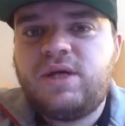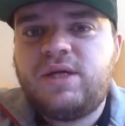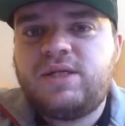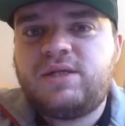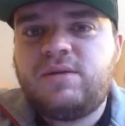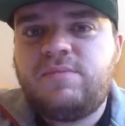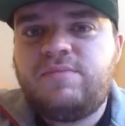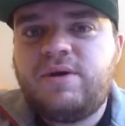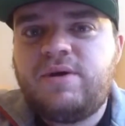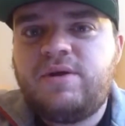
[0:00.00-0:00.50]
It's
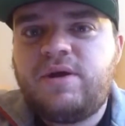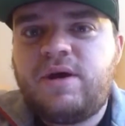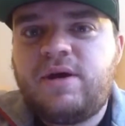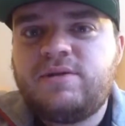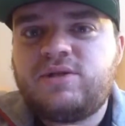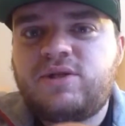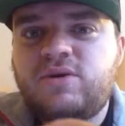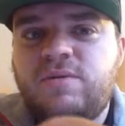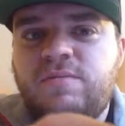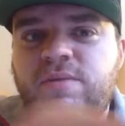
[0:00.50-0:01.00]
really easy to
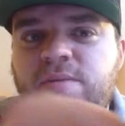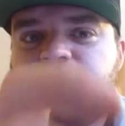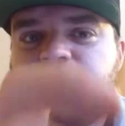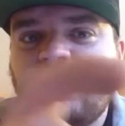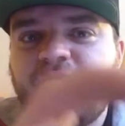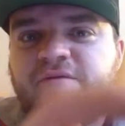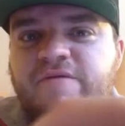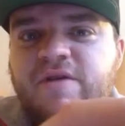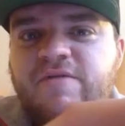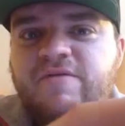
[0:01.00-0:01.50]
build on, so
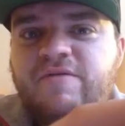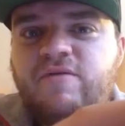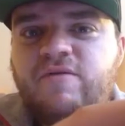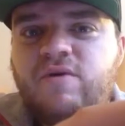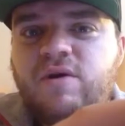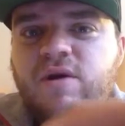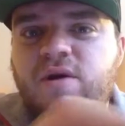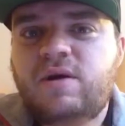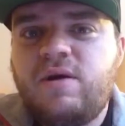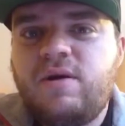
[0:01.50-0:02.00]
it'd be
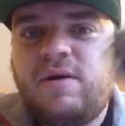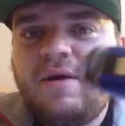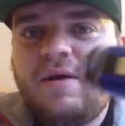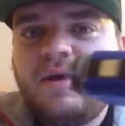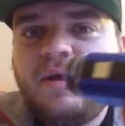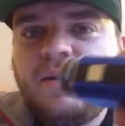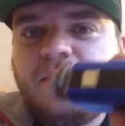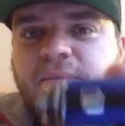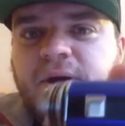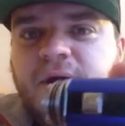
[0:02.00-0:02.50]
perfect for